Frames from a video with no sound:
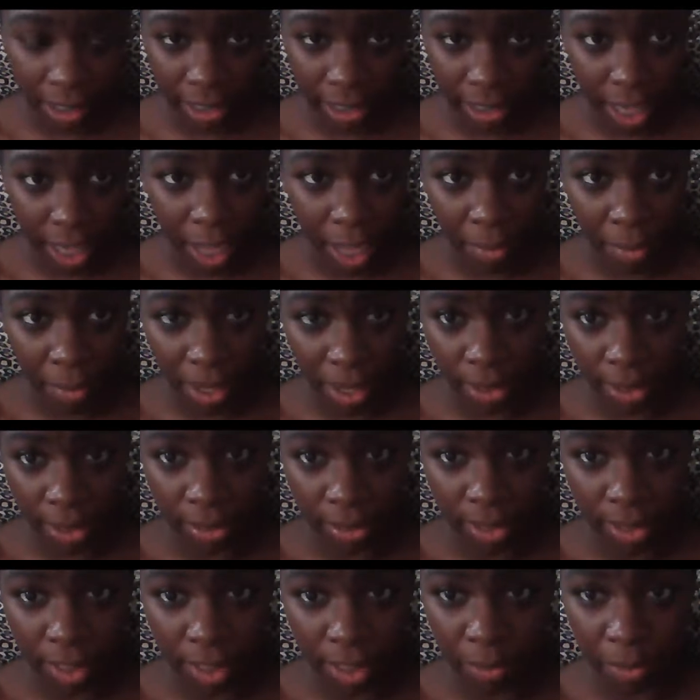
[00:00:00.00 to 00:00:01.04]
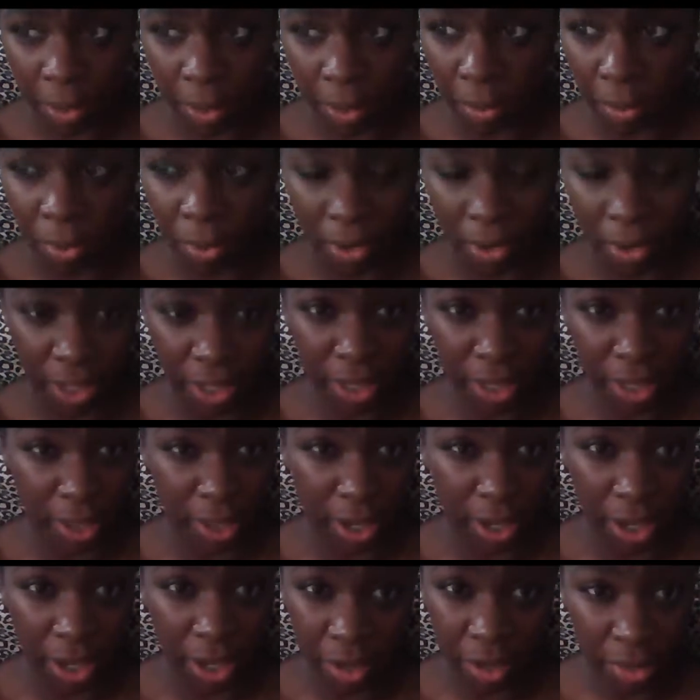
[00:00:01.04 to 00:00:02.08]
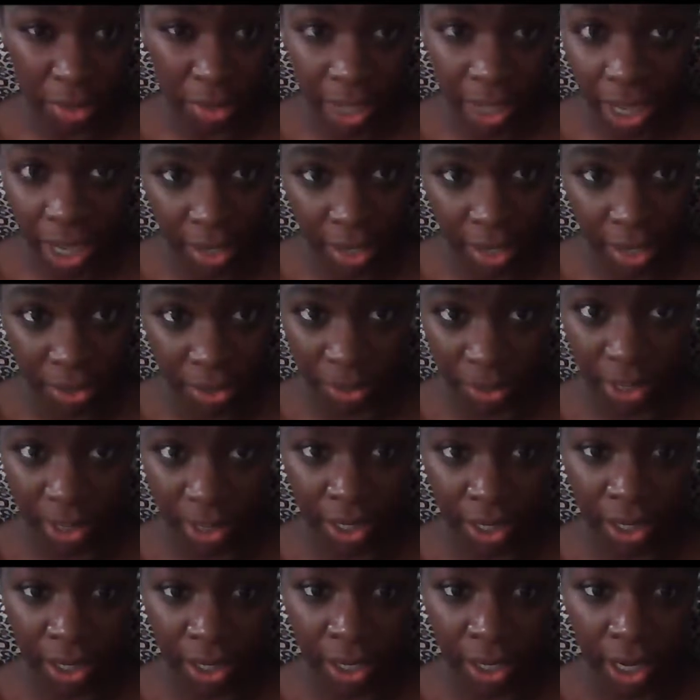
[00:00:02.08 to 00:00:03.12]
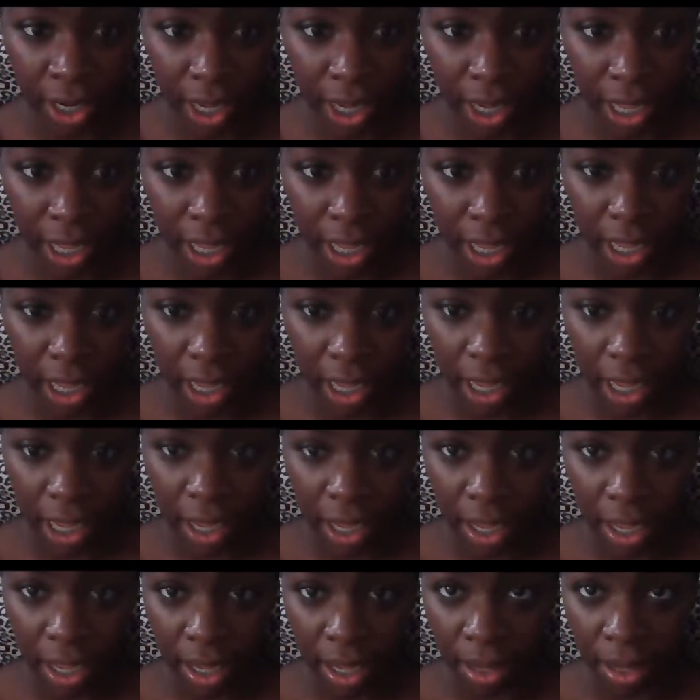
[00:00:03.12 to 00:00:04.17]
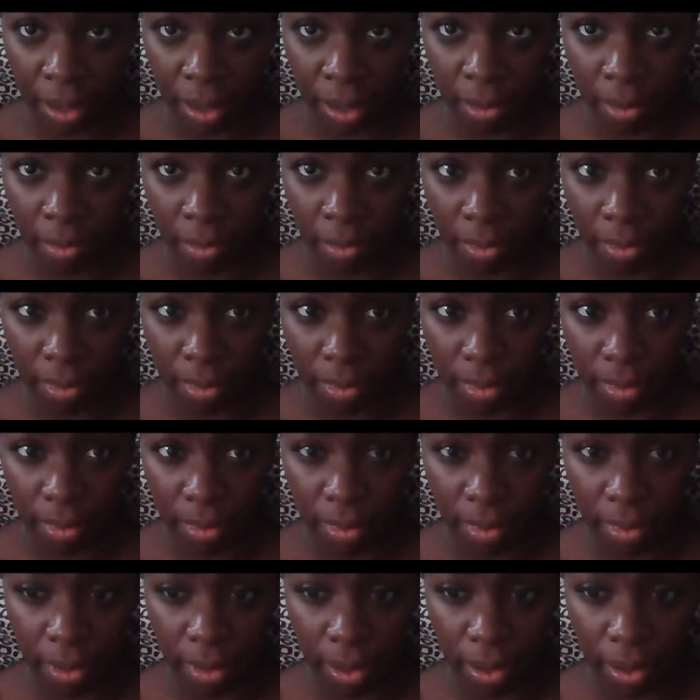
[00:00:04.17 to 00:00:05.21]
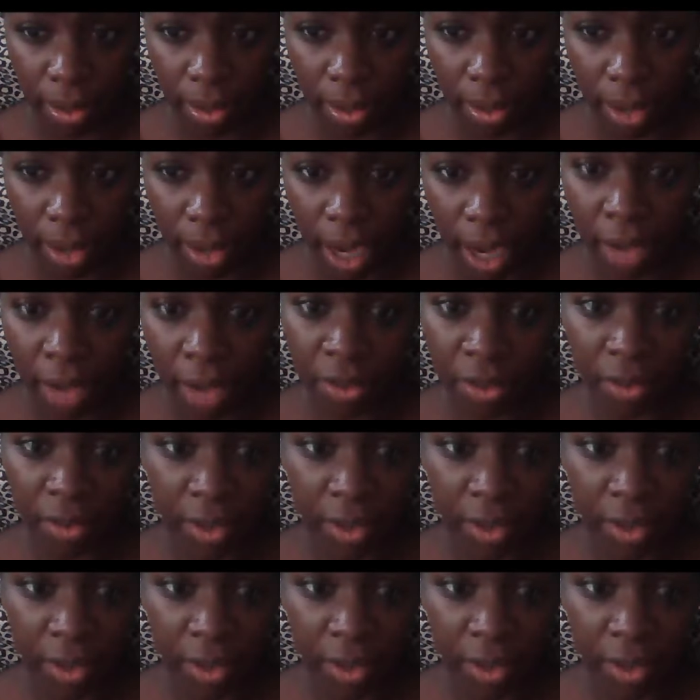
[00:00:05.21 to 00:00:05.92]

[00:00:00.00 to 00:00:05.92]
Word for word: the time out to spend more than a couple of hours with her. Um, I was